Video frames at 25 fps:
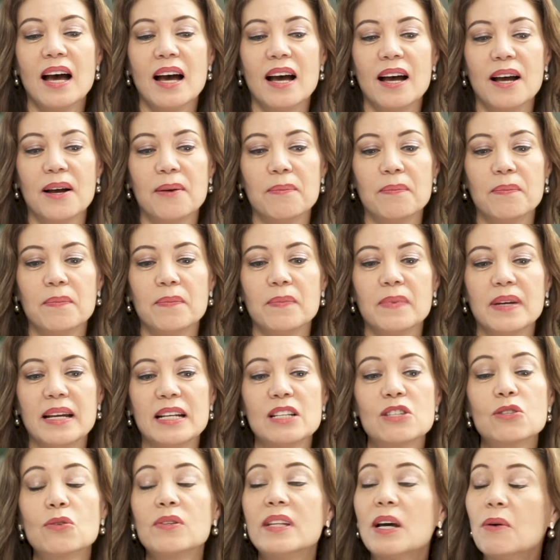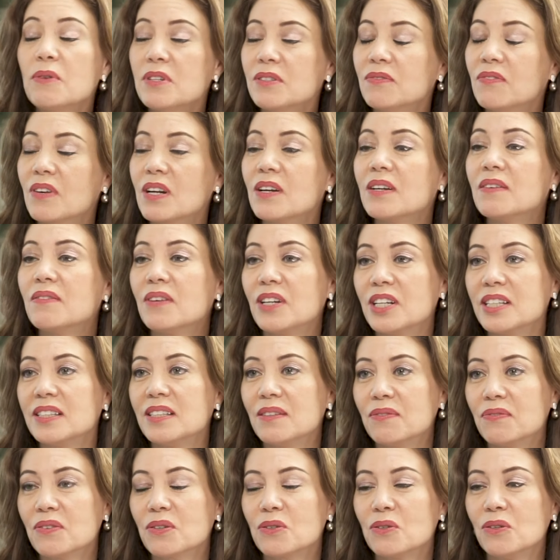And so that was very, very
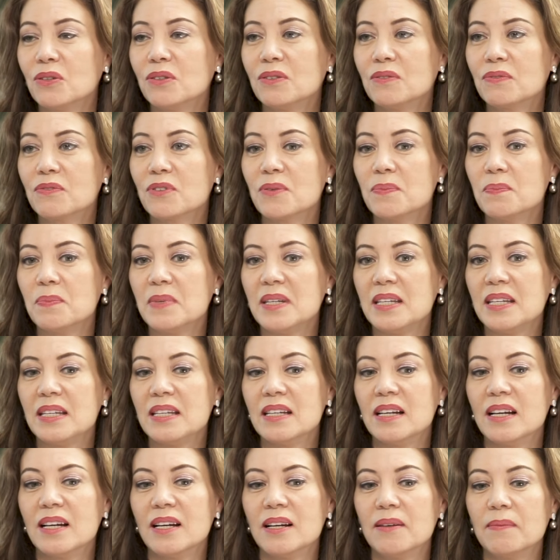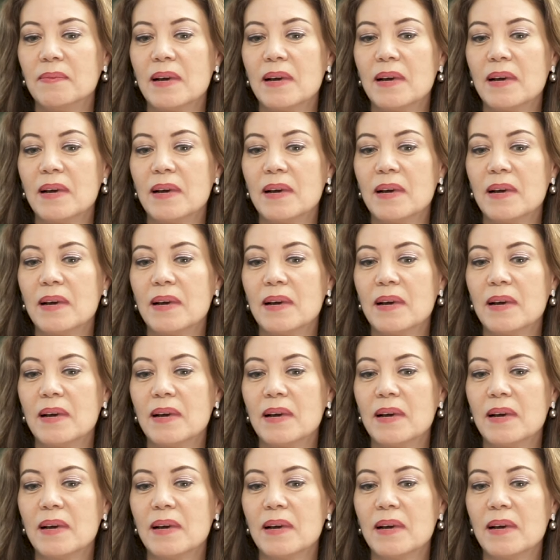difficult for me.